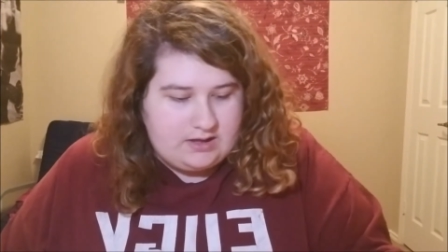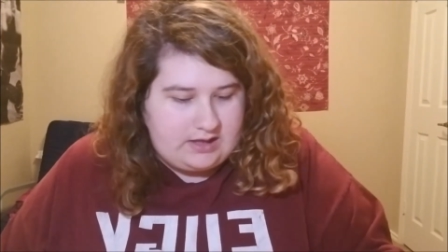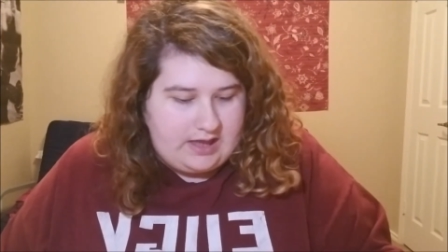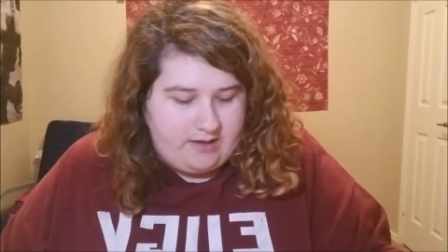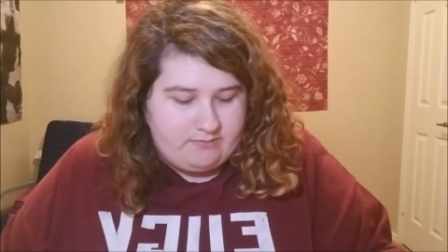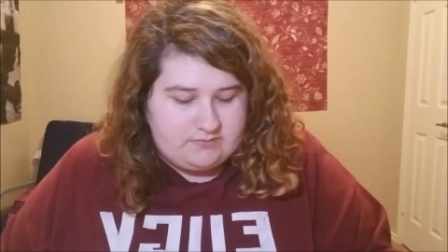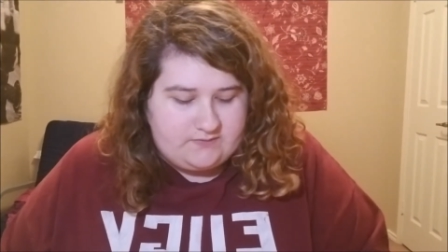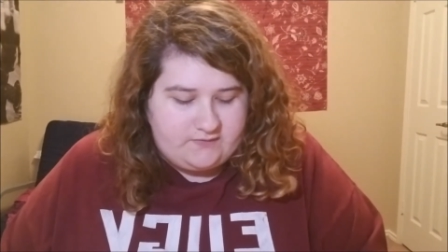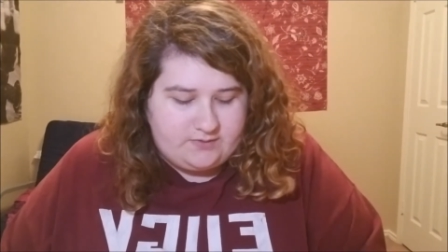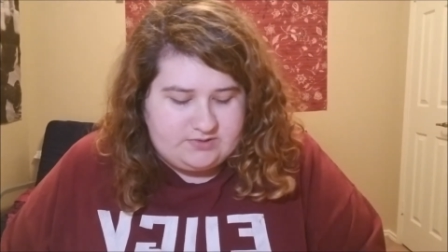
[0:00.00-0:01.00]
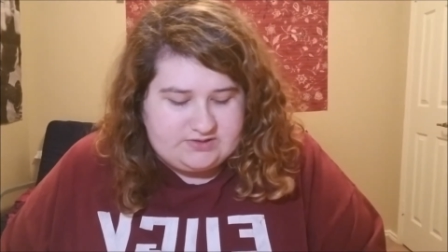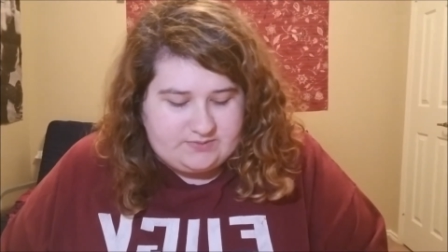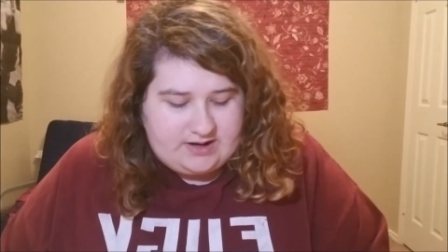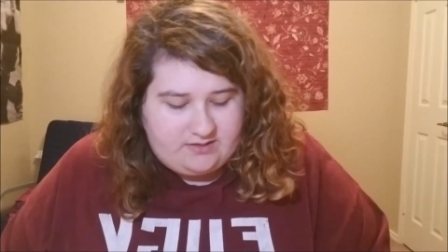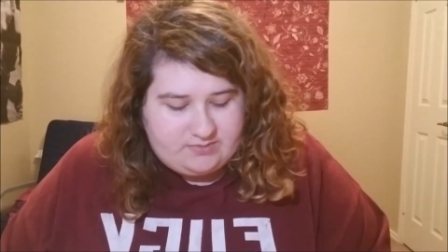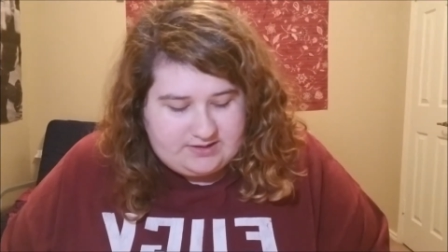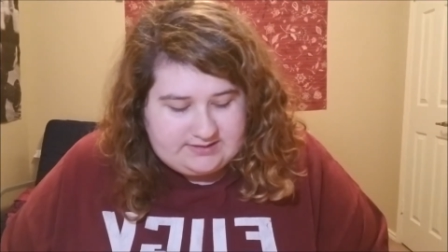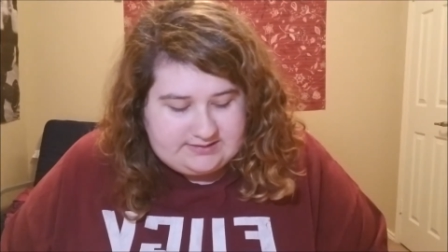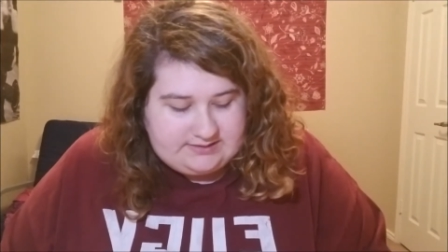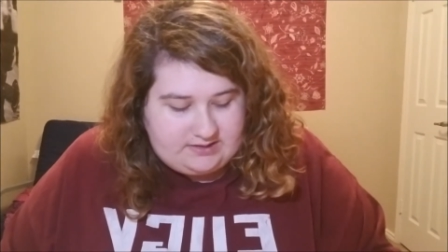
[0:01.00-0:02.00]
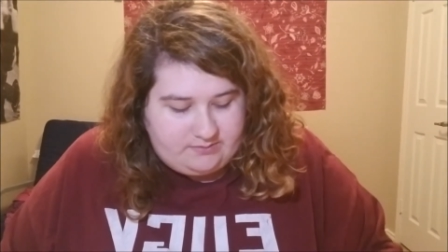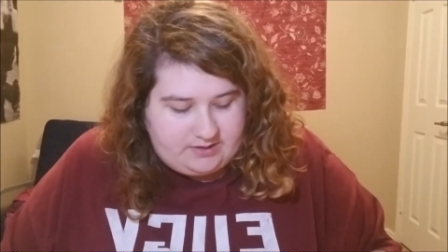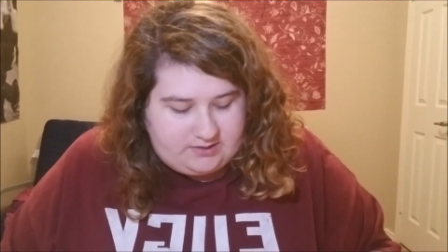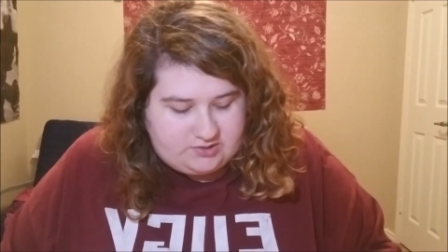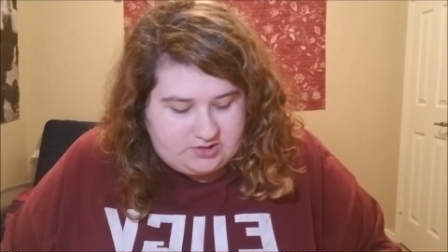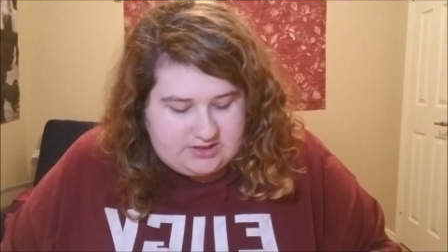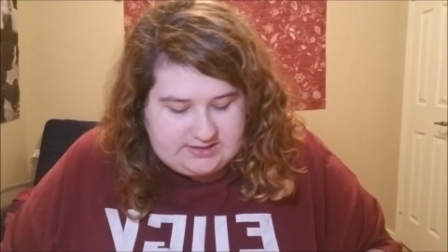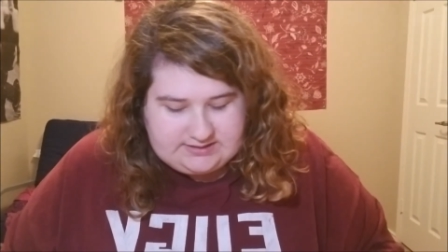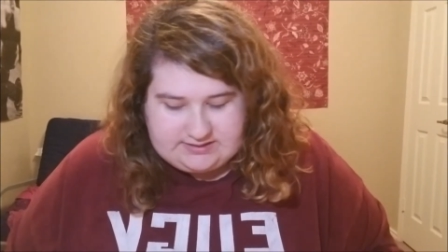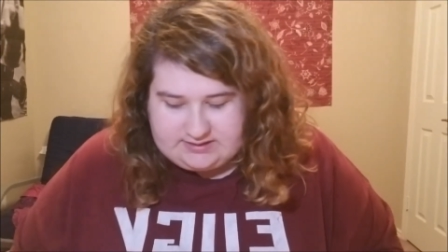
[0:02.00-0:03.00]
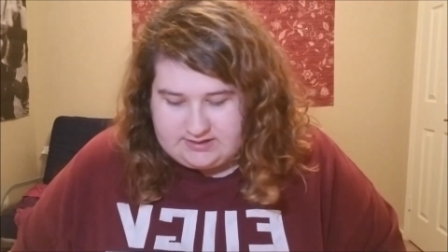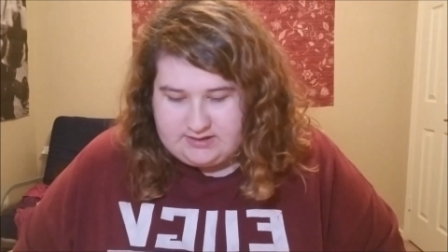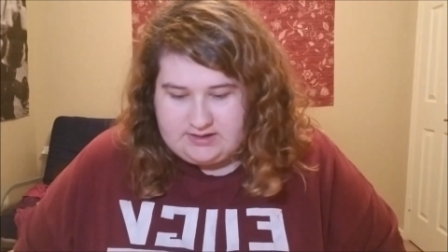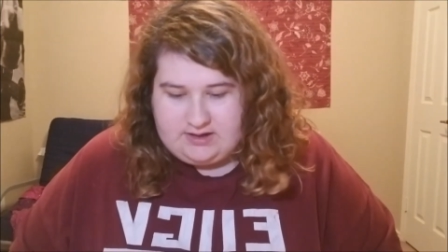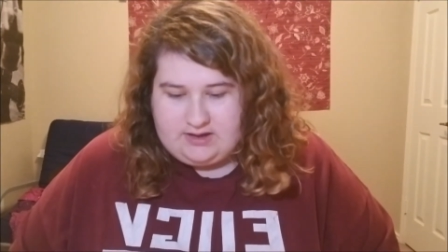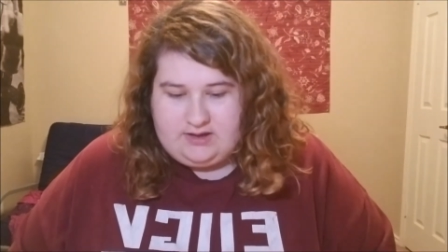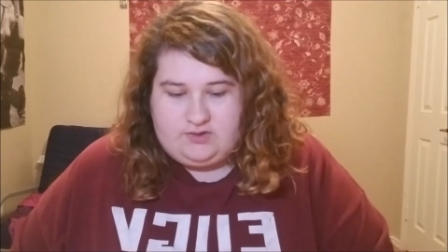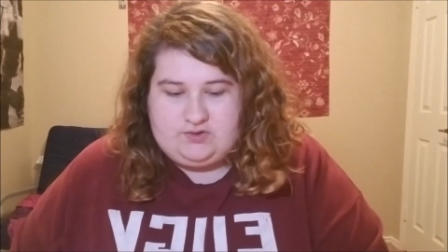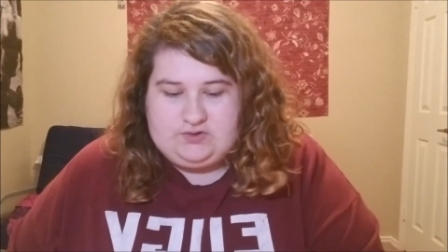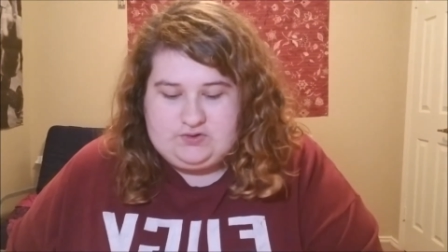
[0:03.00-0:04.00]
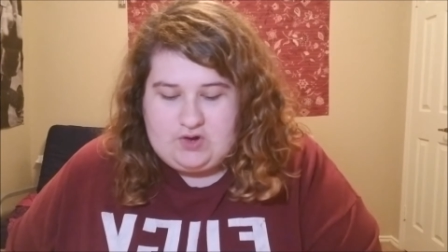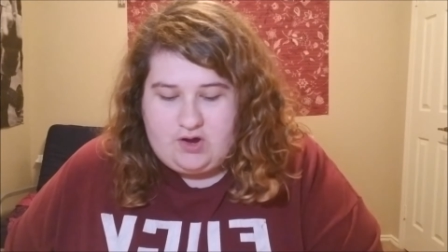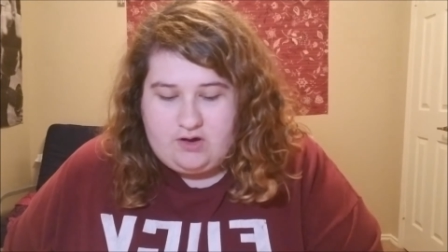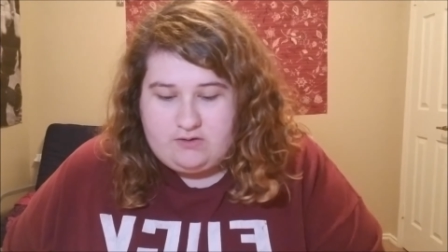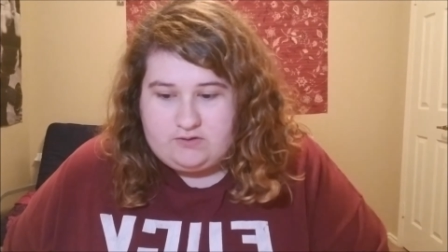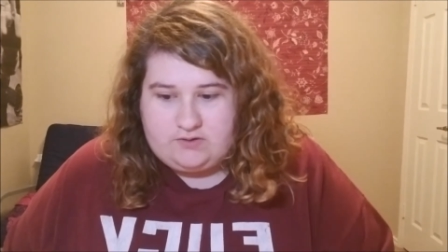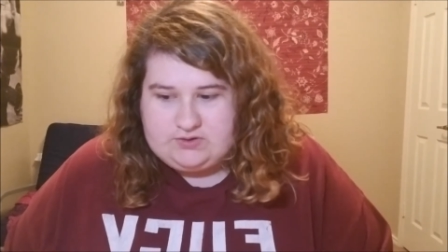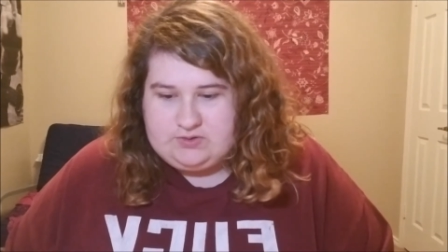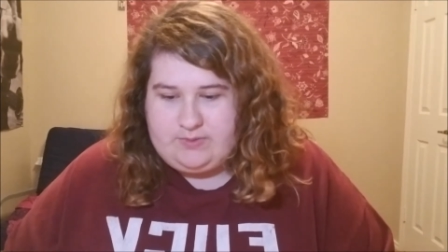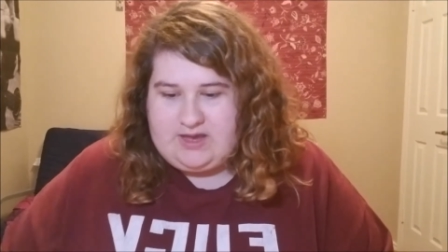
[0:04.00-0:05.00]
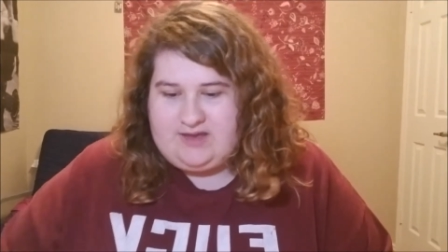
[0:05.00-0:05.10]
came from just random places on Pinterest. So don't sue me.